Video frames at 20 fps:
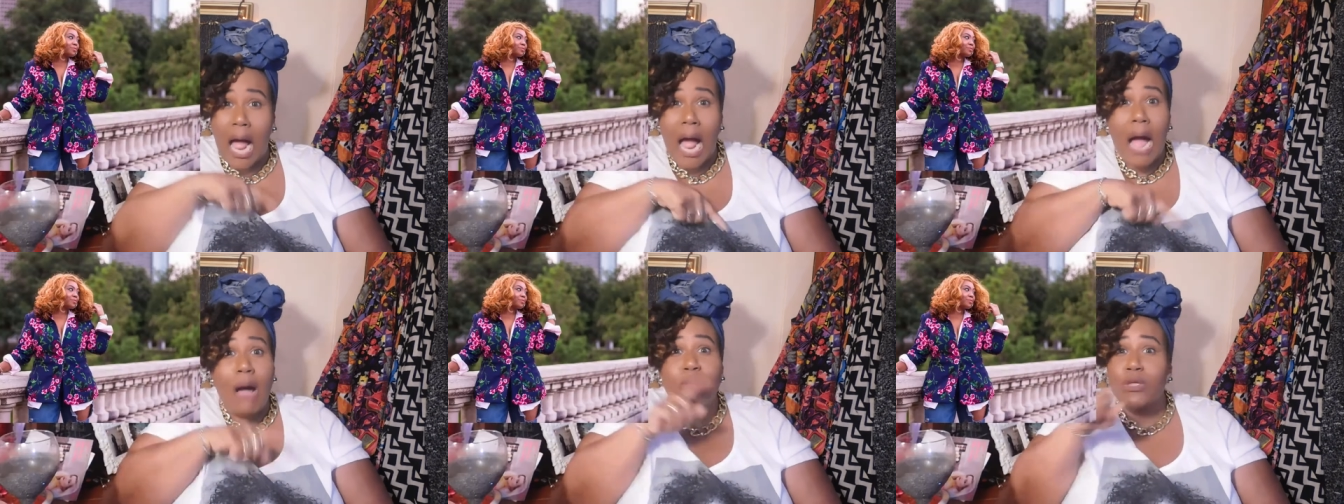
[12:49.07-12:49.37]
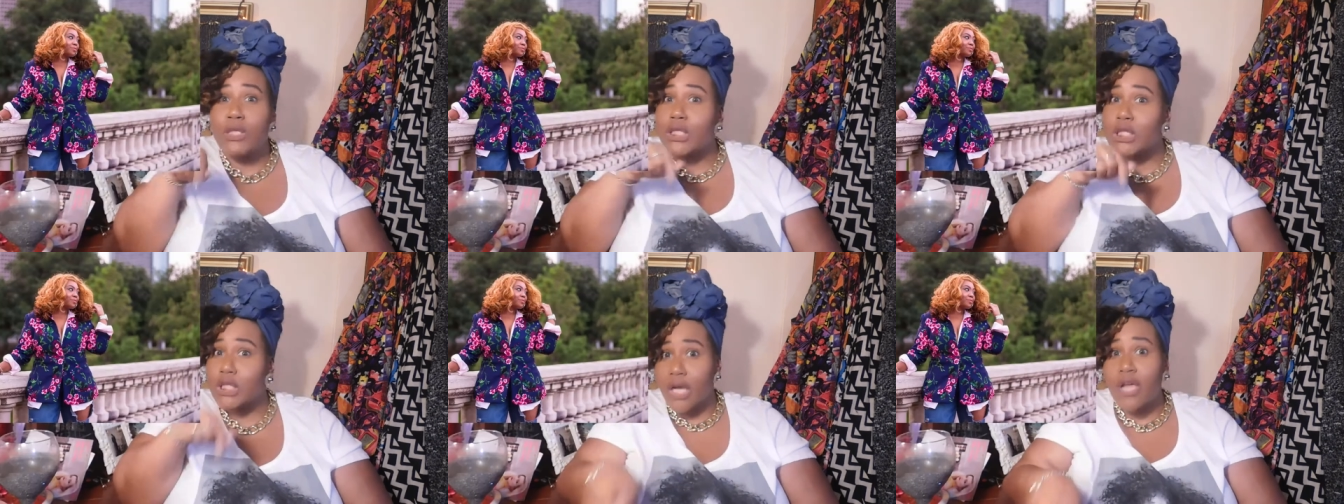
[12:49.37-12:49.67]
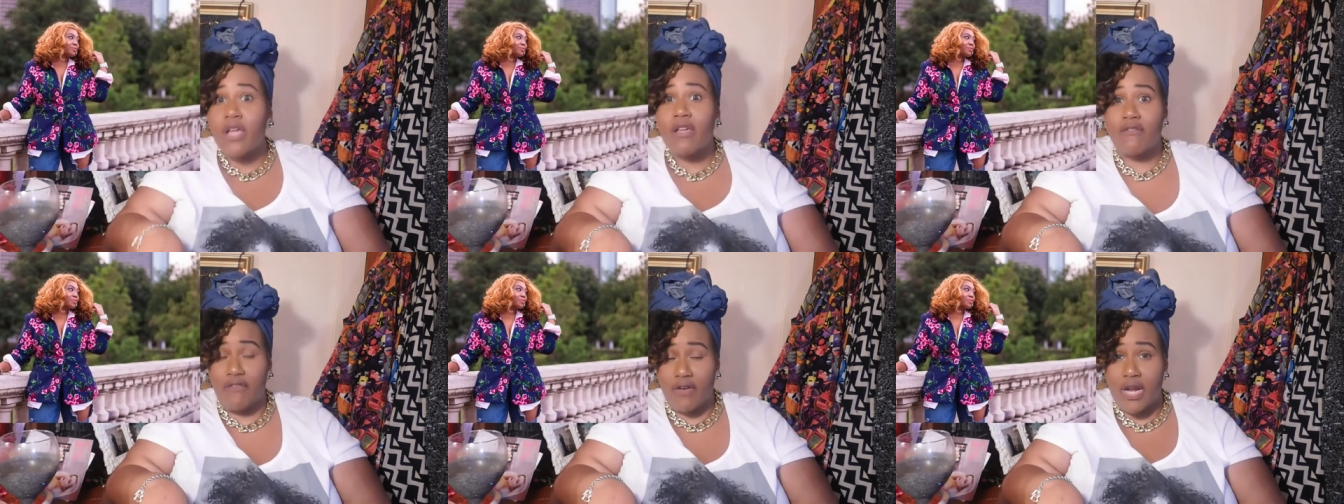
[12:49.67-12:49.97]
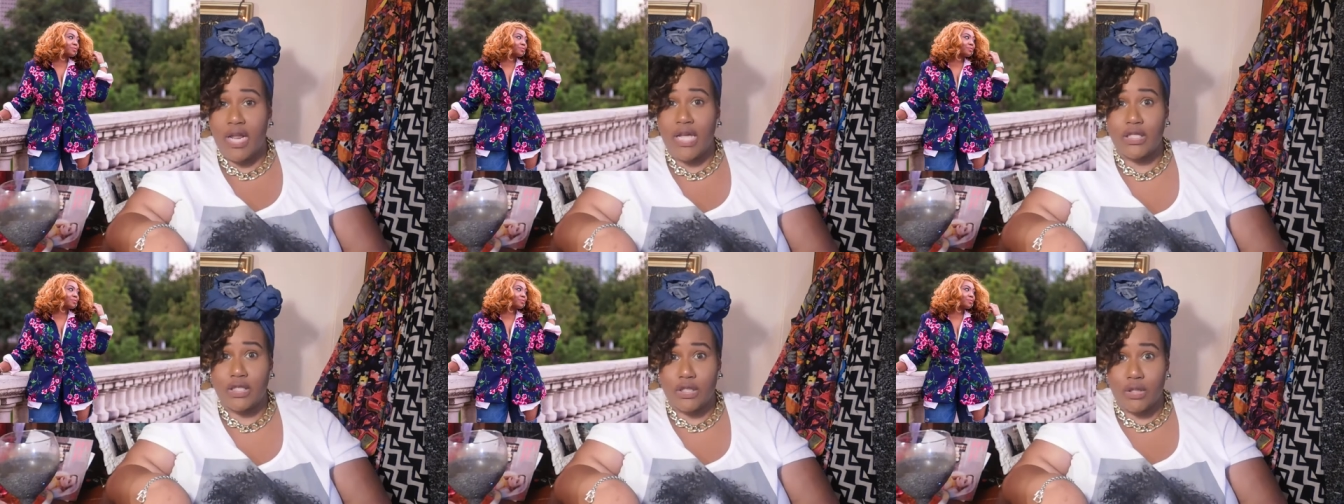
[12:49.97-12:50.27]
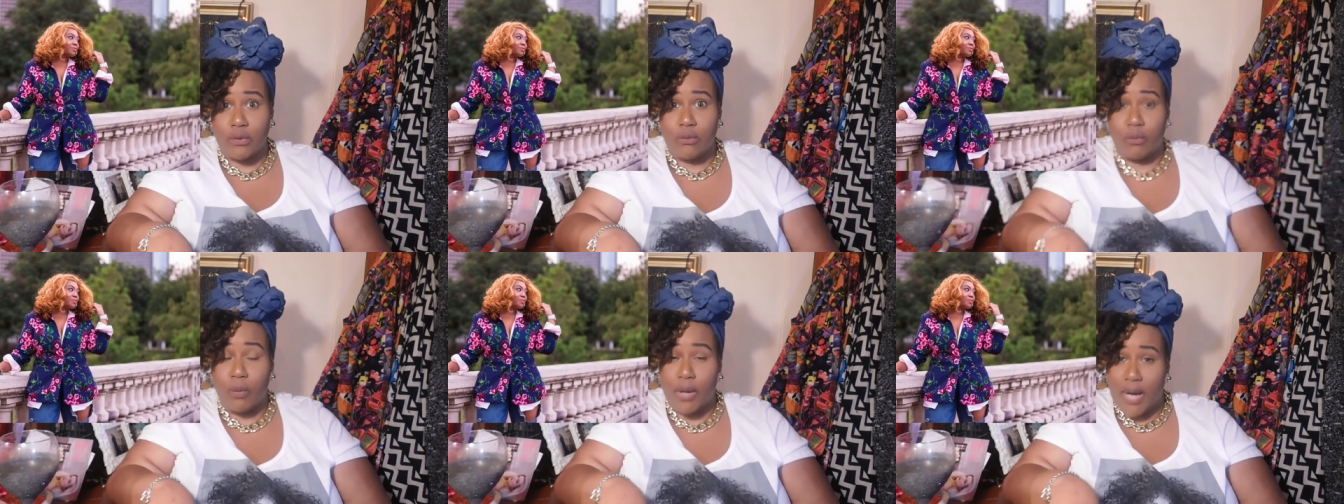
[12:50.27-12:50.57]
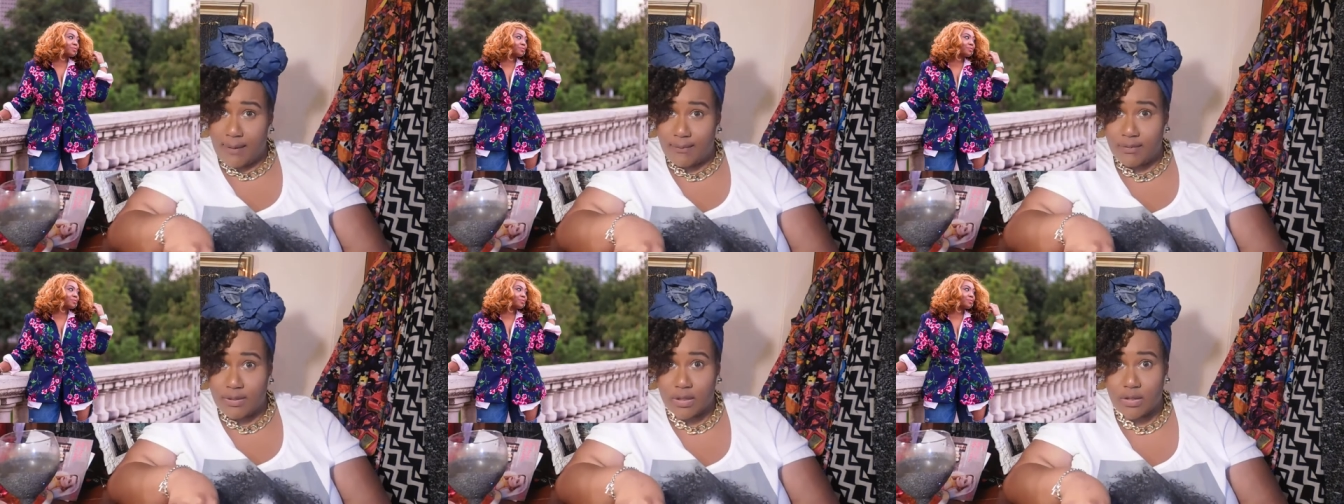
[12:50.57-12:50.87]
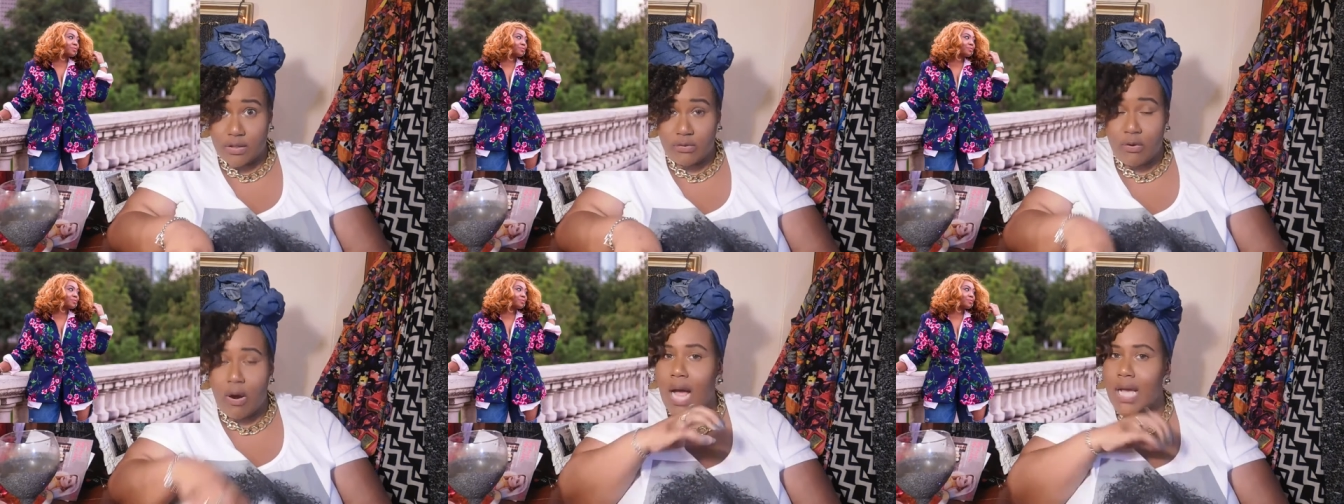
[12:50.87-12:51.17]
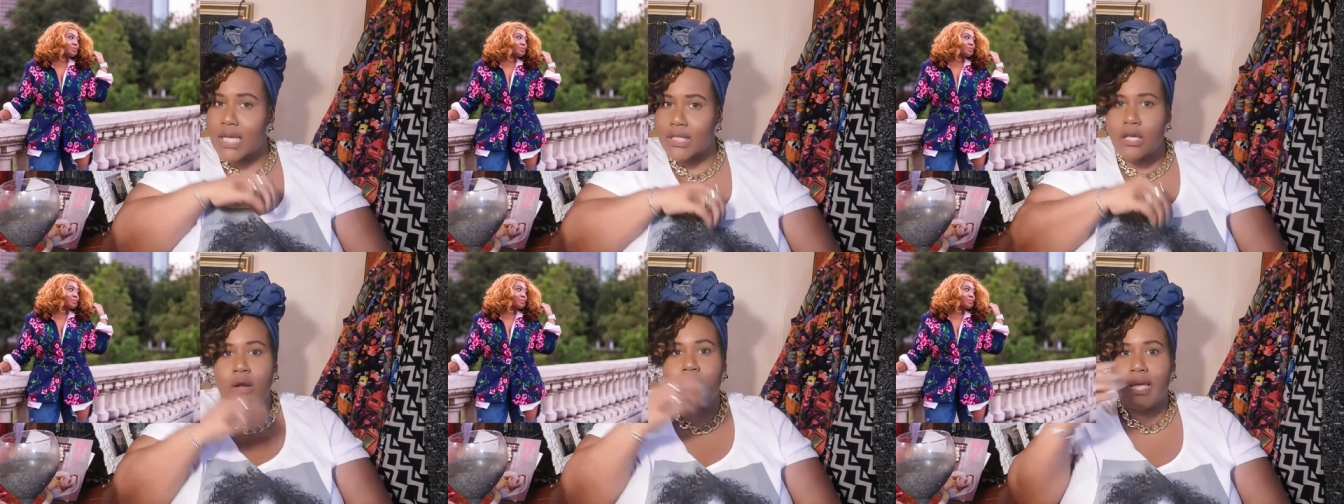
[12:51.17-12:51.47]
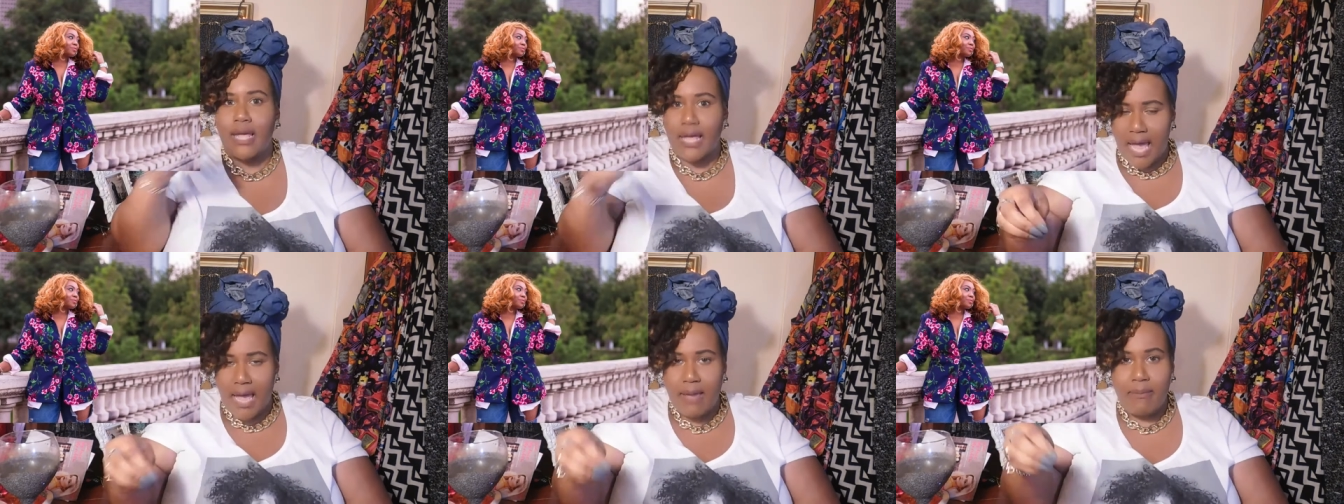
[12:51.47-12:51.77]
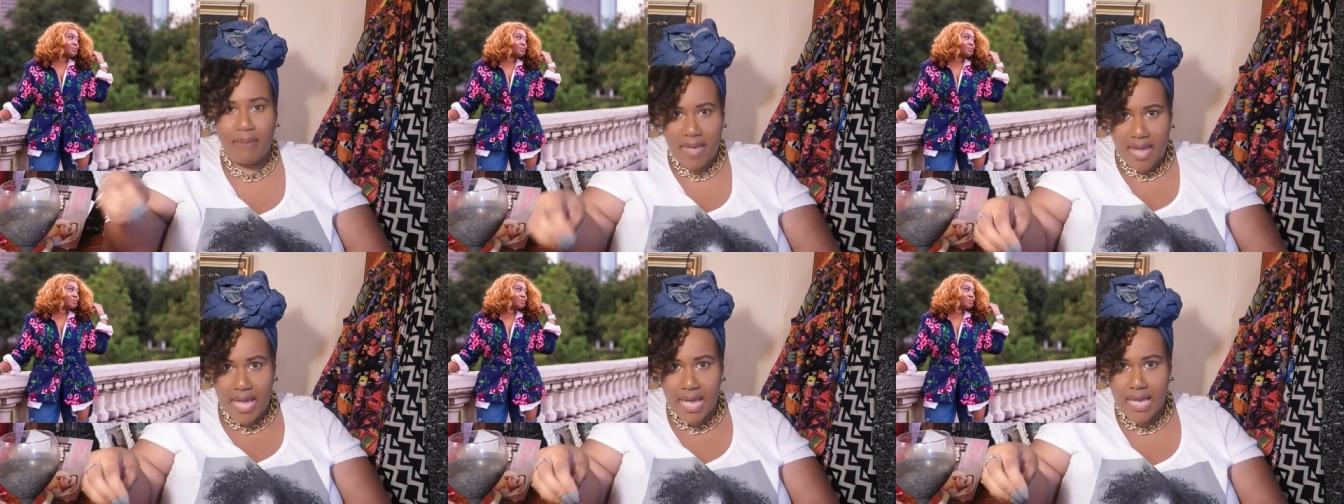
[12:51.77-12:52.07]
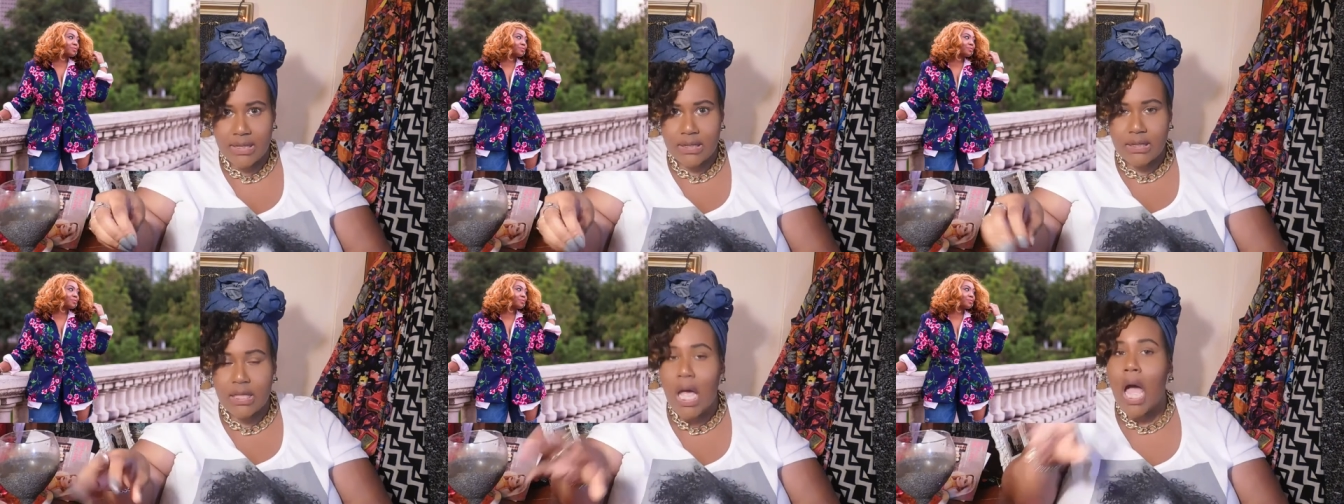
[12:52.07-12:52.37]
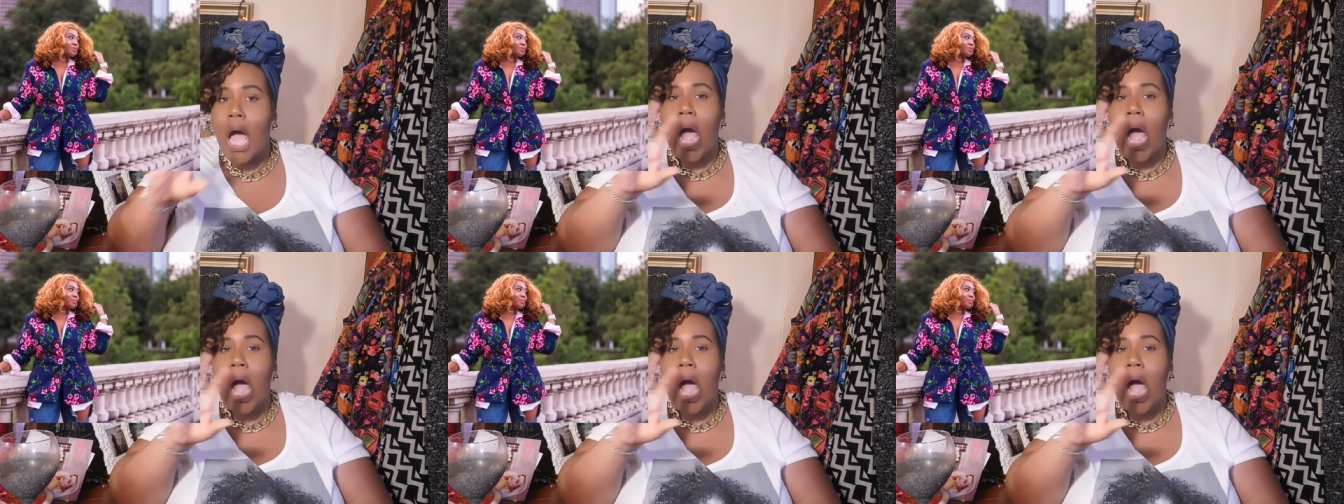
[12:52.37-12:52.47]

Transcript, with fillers: I was looking for that suit when I was in the store. I saw the cape pants.